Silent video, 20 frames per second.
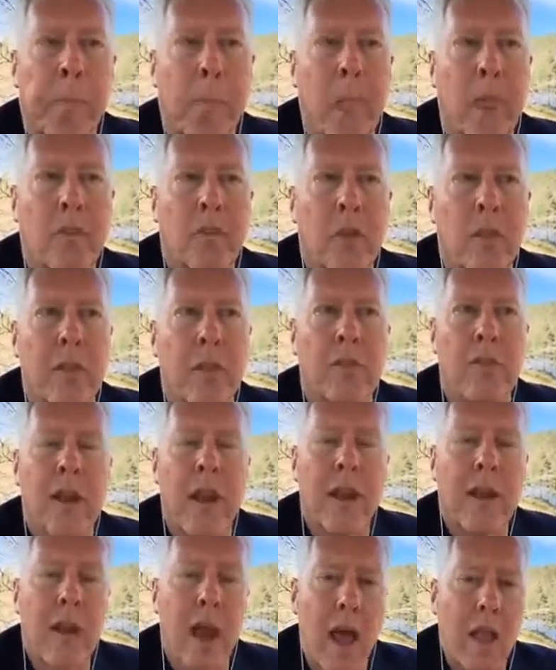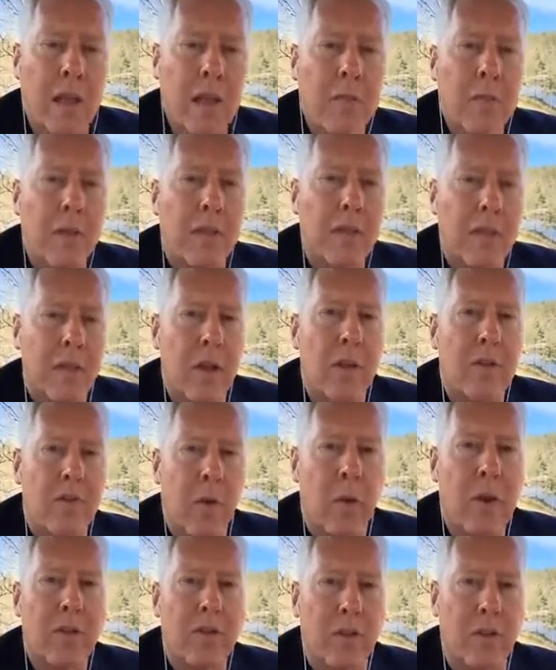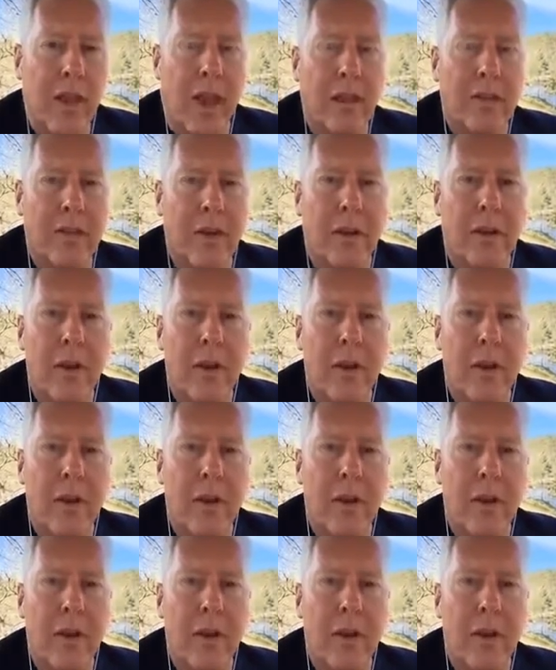And so there's an acknowledgement that there are voices out there.